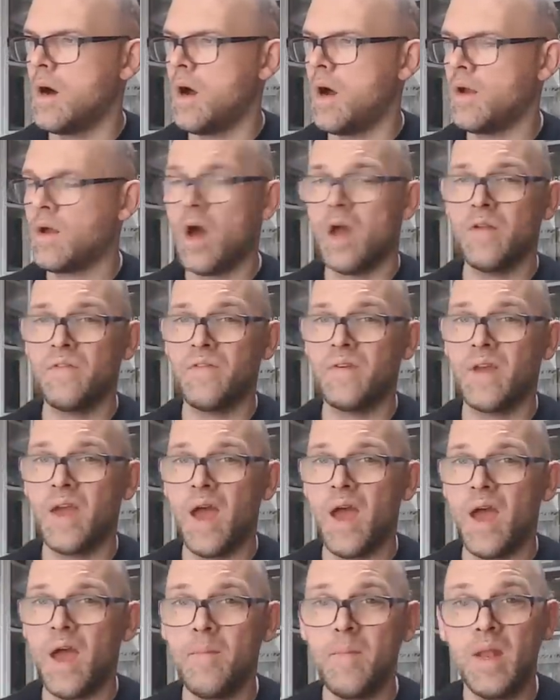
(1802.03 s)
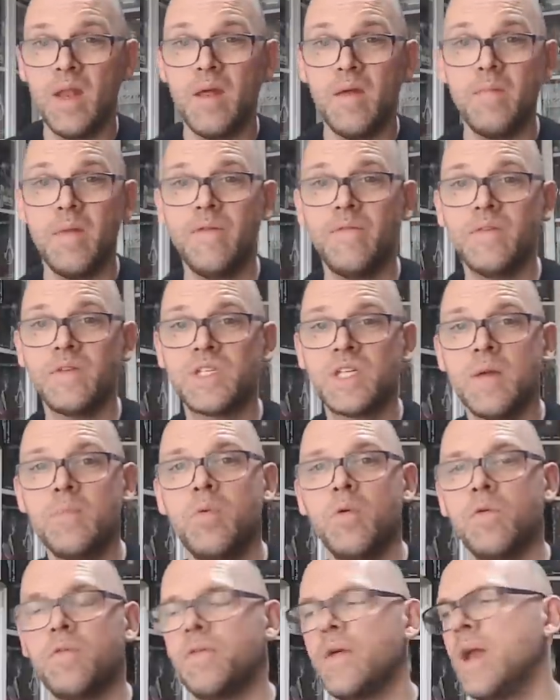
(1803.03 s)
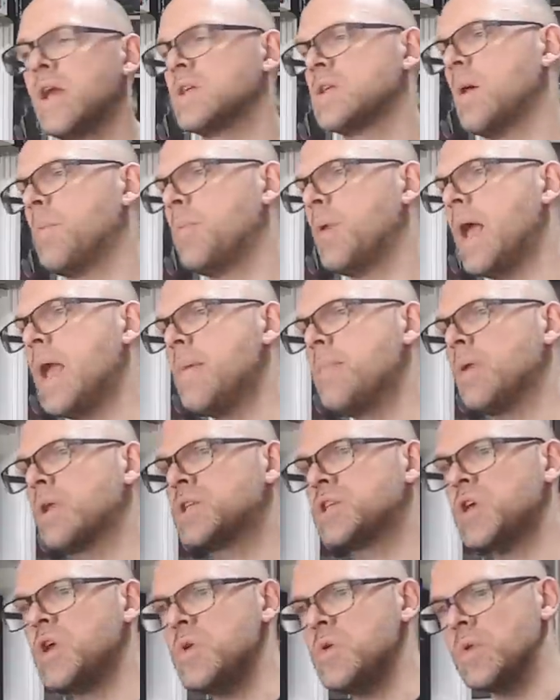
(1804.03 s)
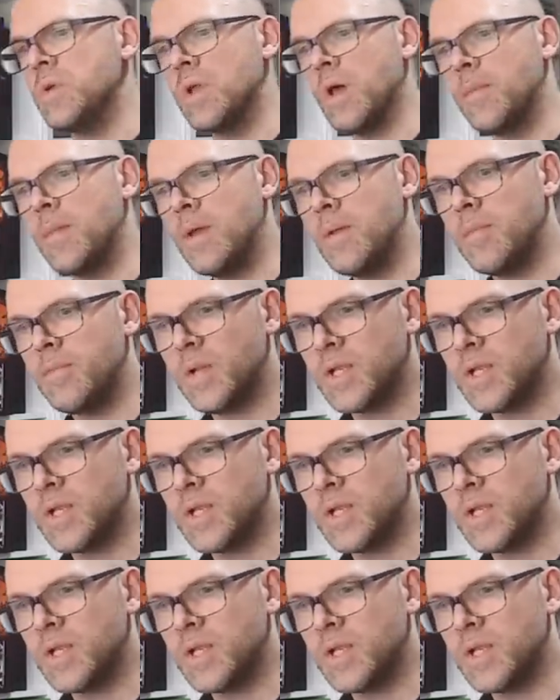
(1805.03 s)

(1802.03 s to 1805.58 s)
I kind of forget. I mean, even simple things like playing Platoon. I mean,